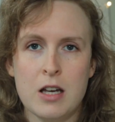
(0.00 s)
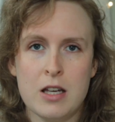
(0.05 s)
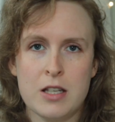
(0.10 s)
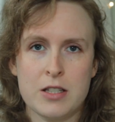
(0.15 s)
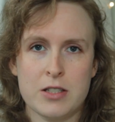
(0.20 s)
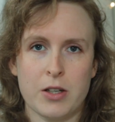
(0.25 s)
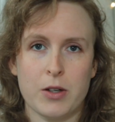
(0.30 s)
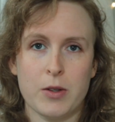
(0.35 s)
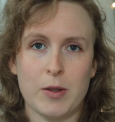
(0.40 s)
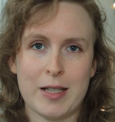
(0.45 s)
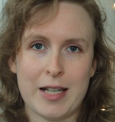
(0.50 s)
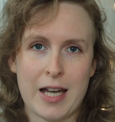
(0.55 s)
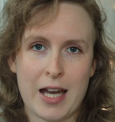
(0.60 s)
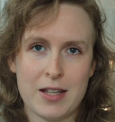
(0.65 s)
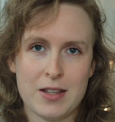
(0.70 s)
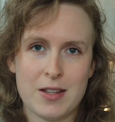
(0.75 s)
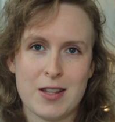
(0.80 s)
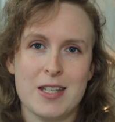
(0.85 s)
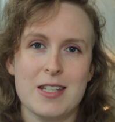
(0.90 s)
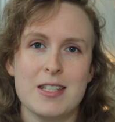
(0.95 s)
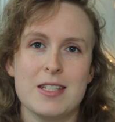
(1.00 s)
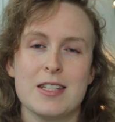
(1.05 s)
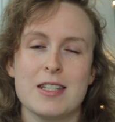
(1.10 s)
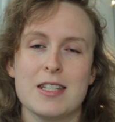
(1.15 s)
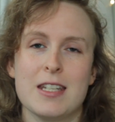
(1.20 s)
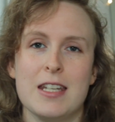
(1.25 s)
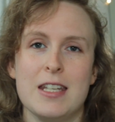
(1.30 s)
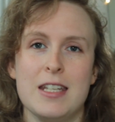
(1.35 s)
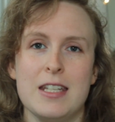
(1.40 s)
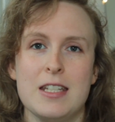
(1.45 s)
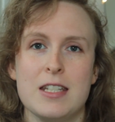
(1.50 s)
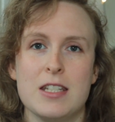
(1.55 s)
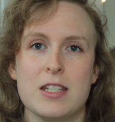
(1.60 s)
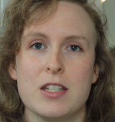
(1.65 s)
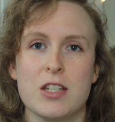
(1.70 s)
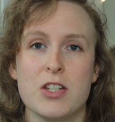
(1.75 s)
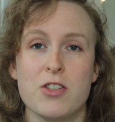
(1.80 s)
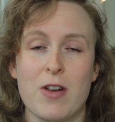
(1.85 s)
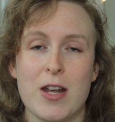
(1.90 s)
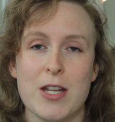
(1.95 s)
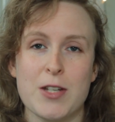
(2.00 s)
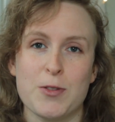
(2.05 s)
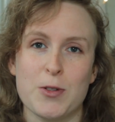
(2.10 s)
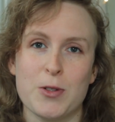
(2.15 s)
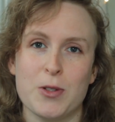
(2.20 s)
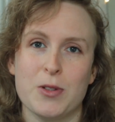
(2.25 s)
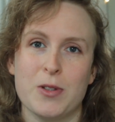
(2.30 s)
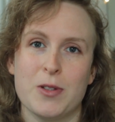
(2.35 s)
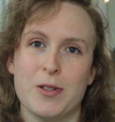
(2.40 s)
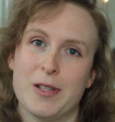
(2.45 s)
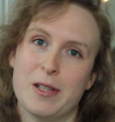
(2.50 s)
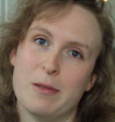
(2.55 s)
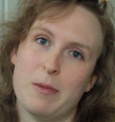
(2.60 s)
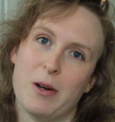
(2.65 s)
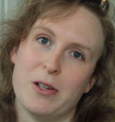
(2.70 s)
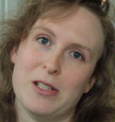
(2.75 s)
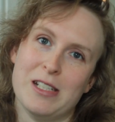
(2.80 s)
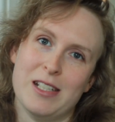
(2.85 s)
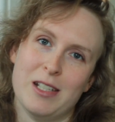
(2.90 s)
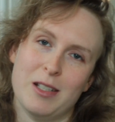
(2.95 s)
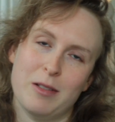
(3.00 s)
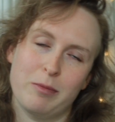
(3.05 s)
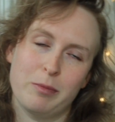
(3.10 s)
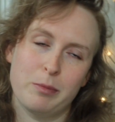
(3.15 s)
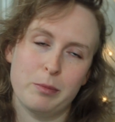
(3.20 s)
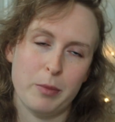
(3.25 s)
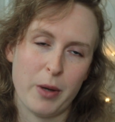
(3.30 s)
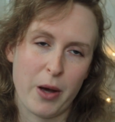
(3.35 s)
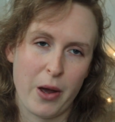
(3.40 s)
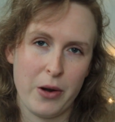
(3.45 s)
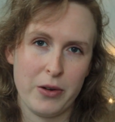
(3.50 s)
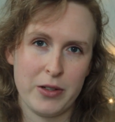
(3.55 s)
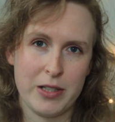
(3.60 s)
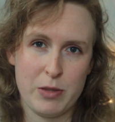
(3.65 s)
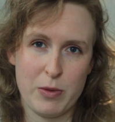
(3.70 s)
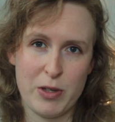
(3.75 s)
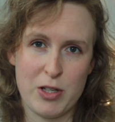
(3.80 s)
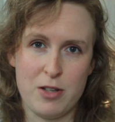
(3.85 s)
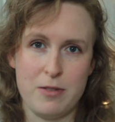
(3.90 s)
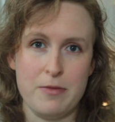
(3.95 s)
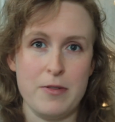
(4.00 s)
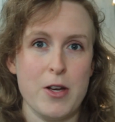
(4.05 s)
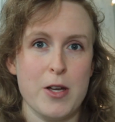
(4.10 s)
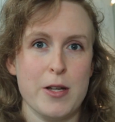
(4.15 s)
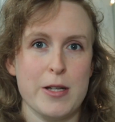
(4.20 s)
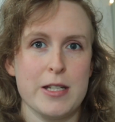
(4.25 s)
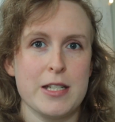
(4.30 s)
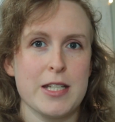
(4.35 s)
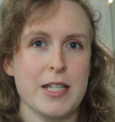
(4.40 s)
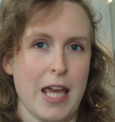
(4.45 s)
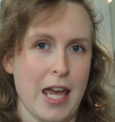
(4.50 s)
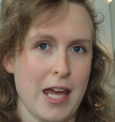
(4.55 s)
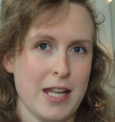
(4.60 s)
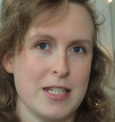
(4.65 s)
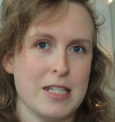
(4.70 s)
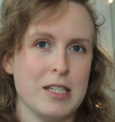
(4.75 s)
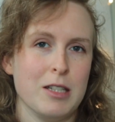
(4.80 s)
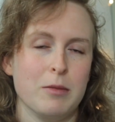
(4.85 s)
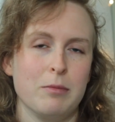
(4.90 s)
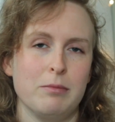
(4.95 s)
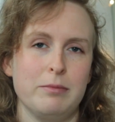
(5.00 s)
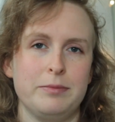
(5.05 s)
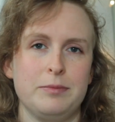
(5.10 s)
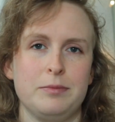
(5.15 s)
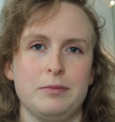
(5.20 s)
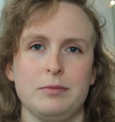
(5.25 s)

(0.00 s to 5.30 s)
So again, this is stressful to the body, but only when you first get in.